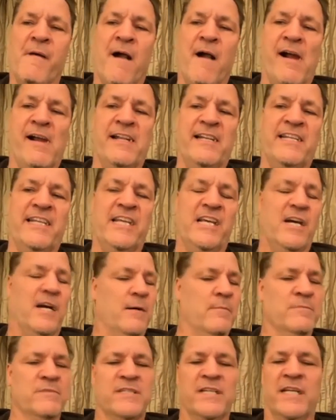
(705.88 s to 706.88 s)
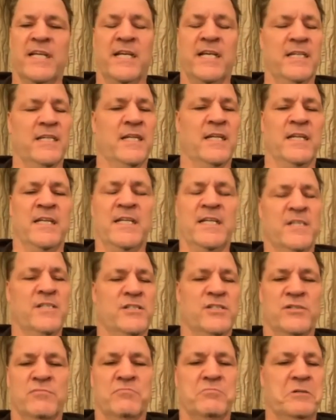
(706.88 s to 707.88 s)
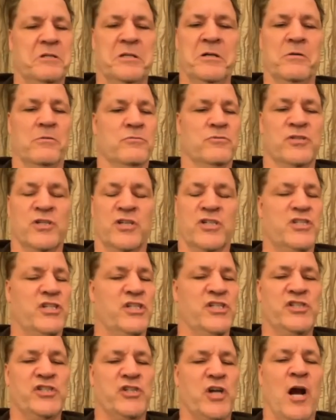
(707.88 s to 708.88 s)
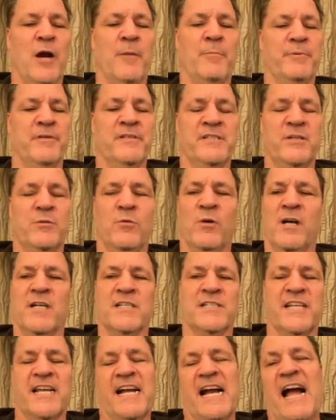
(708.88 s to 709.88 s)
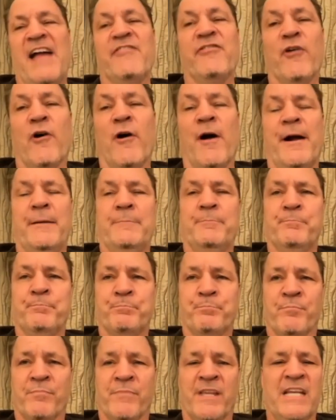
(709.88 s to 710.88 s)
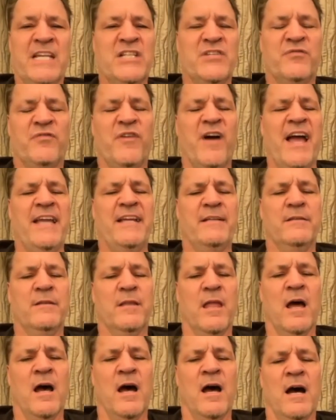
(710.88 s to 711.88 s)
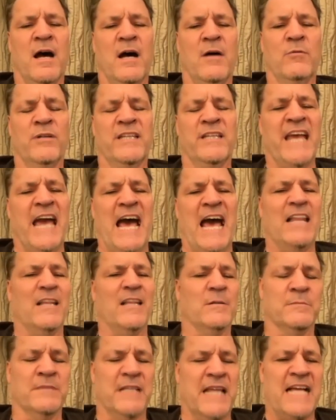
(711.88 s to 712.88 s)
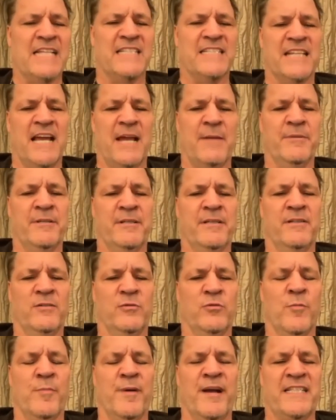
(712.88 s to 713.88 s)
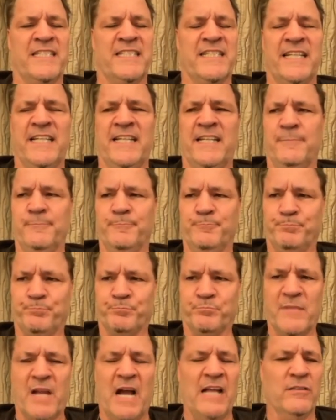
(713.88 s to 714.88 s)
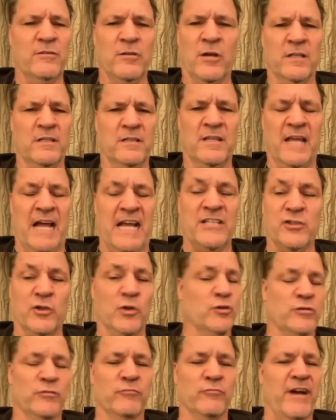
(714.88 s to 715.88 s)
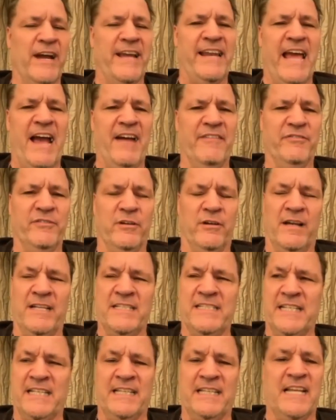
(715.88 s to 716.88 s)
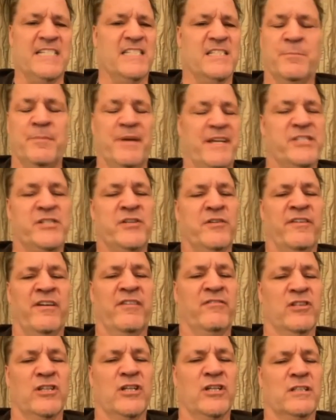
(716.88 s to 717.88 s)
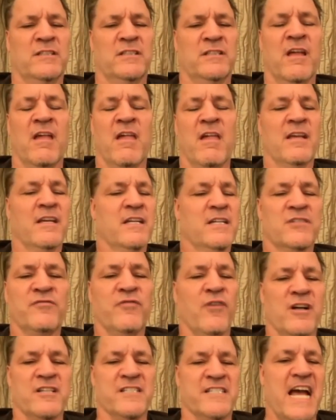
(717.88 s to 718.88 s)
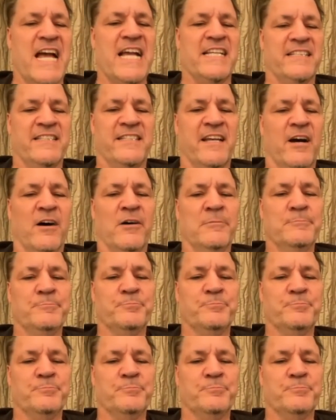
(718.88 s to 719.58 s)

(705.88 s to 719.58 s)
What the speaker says: and he comes in and he's, just as sharp as he was. Like I thought his fight with Callum last time in Quebec City, I told him right after. I said, that's the best you've ever looked, as far as I can tell.